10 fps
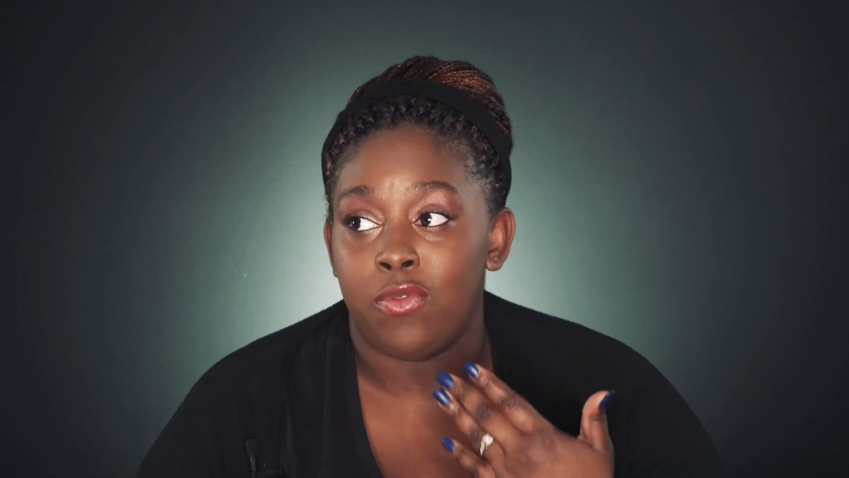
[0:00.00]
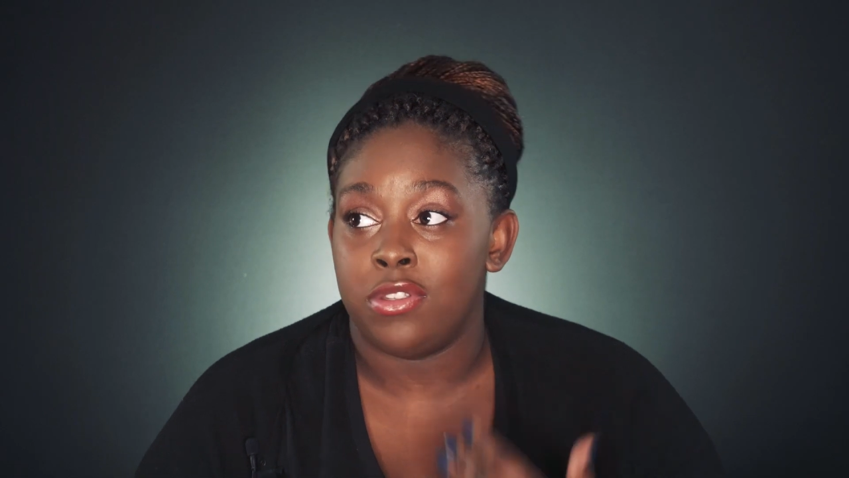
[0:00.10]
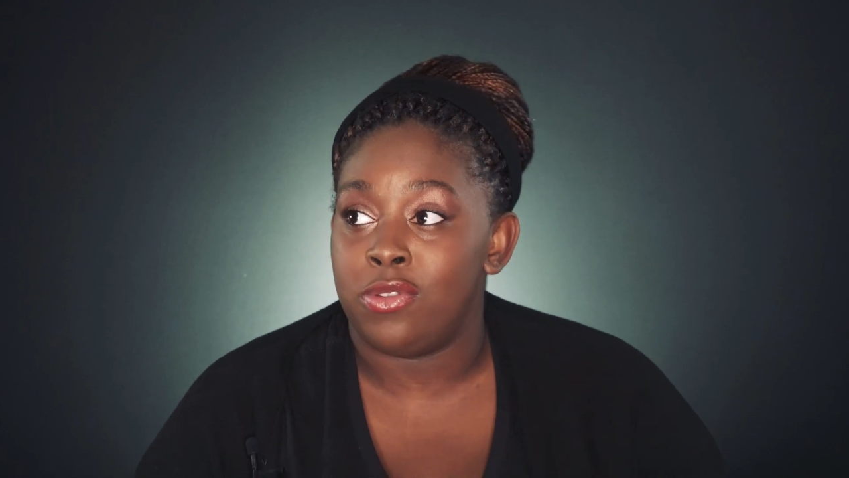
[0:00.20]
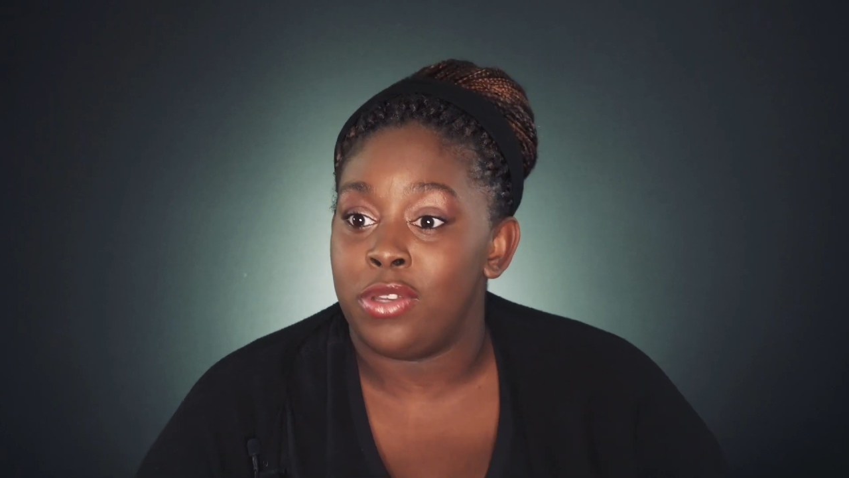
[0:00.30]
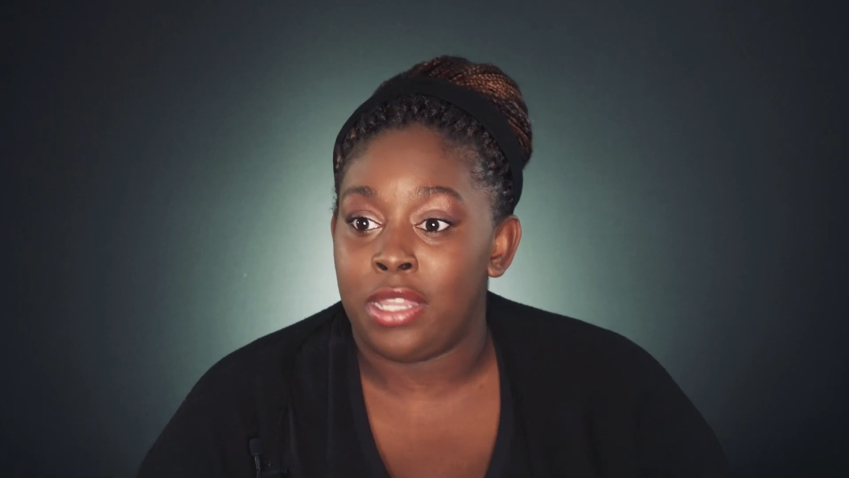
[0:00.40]

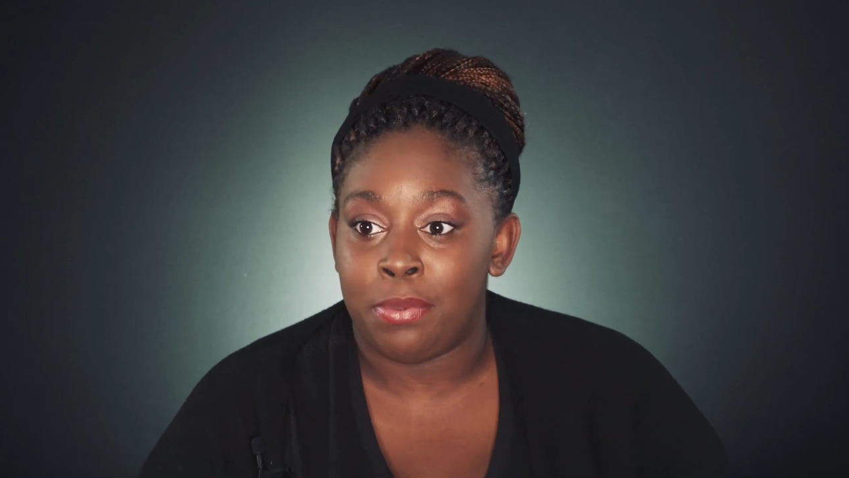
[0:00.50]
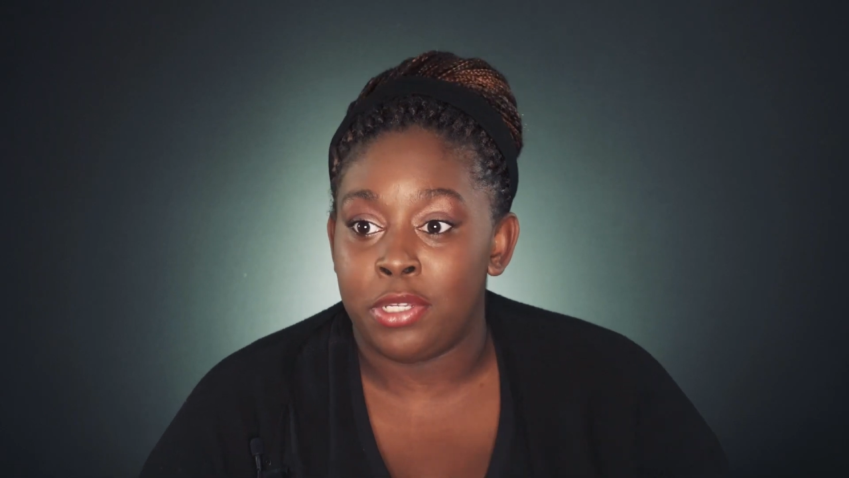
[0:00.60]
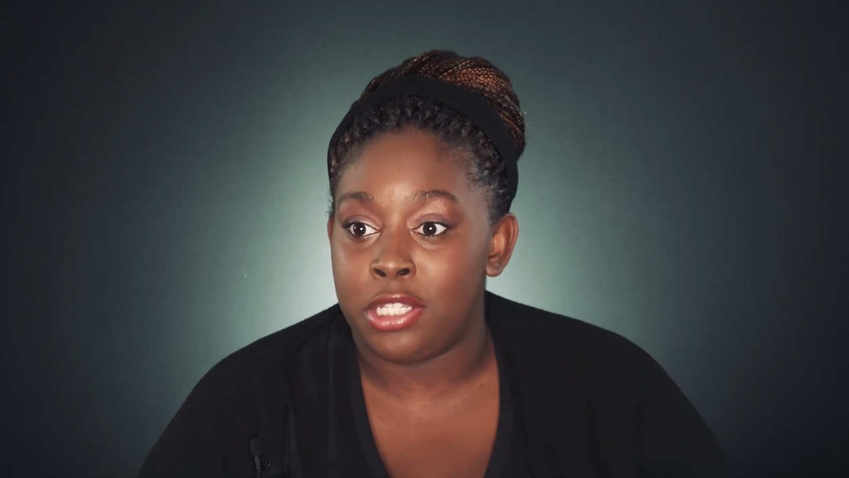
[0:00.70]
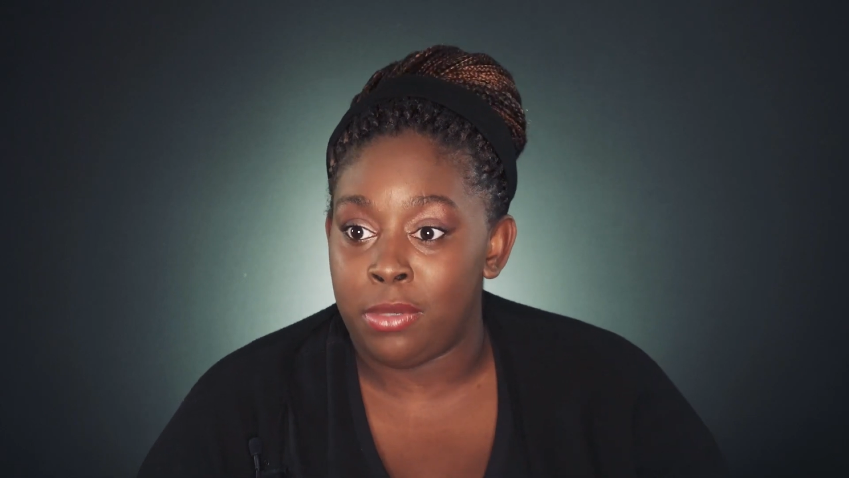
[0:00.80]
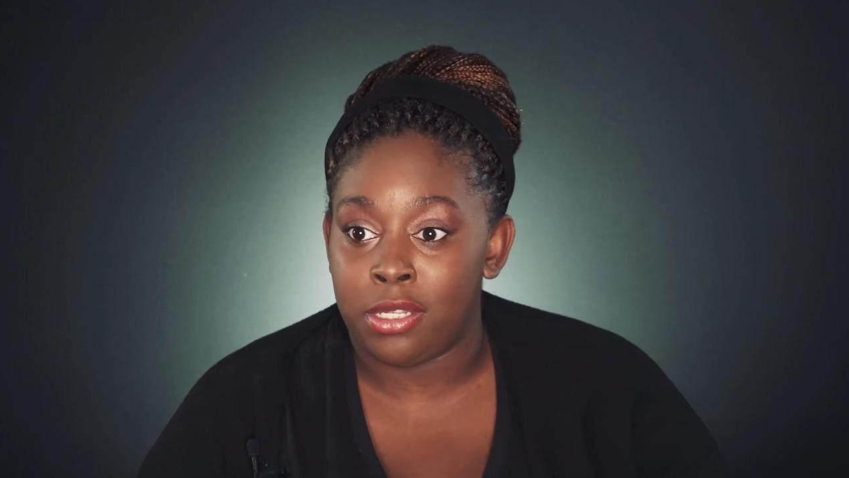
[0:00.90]
was the one that
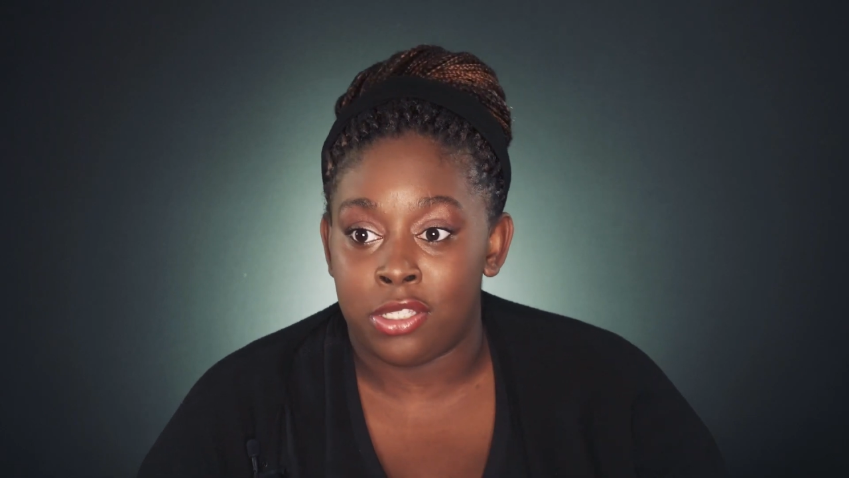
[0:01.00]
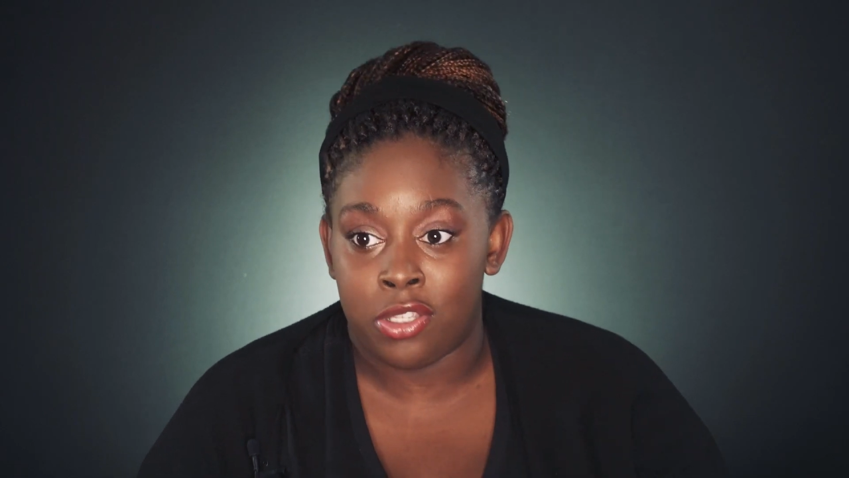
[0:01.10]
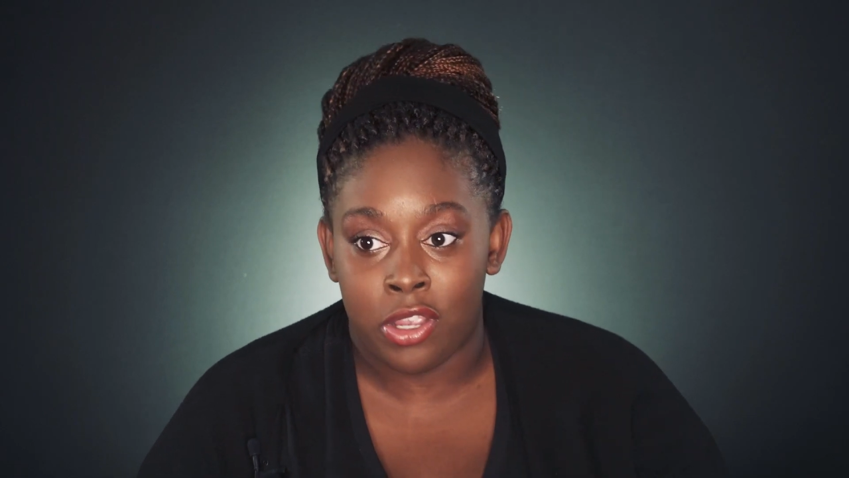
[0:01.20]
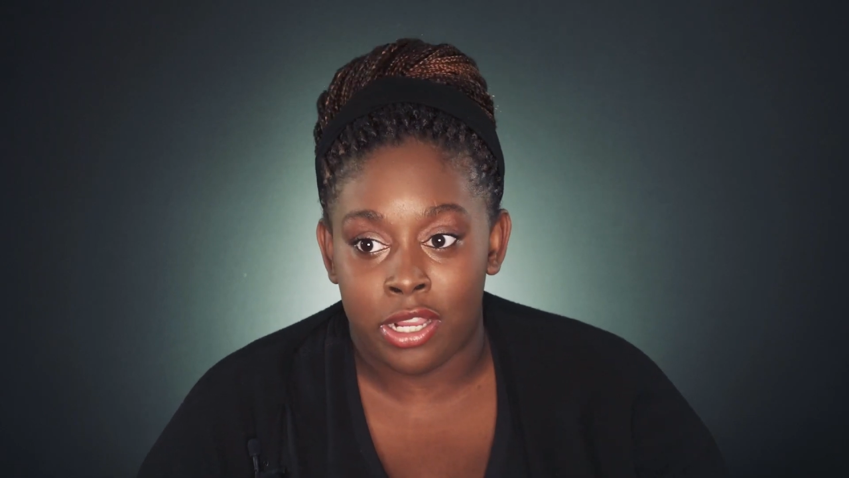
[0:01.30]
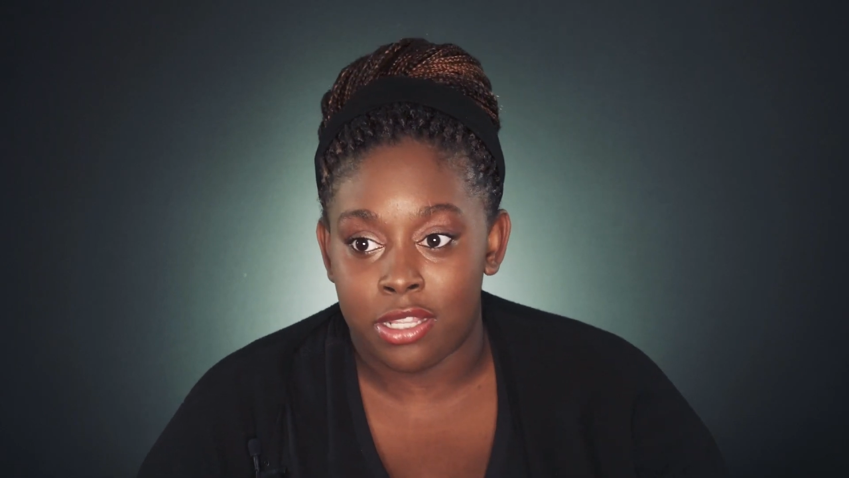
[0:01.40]
pushed me to
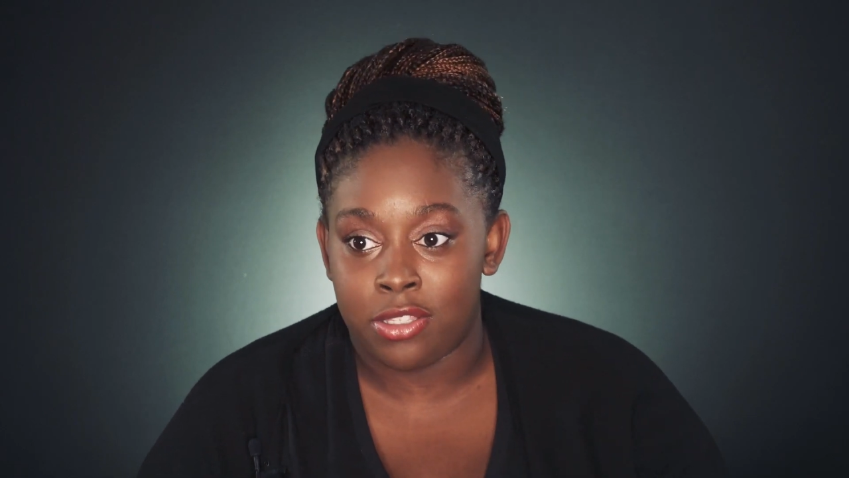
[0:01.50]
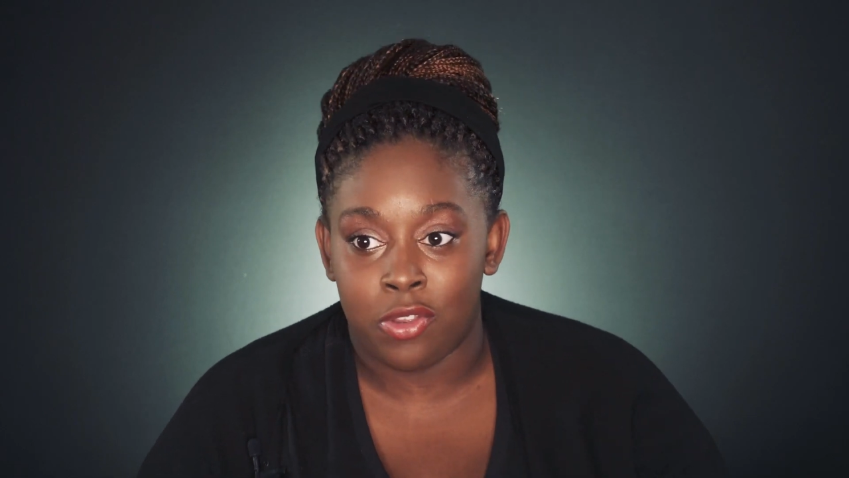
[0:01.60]
start.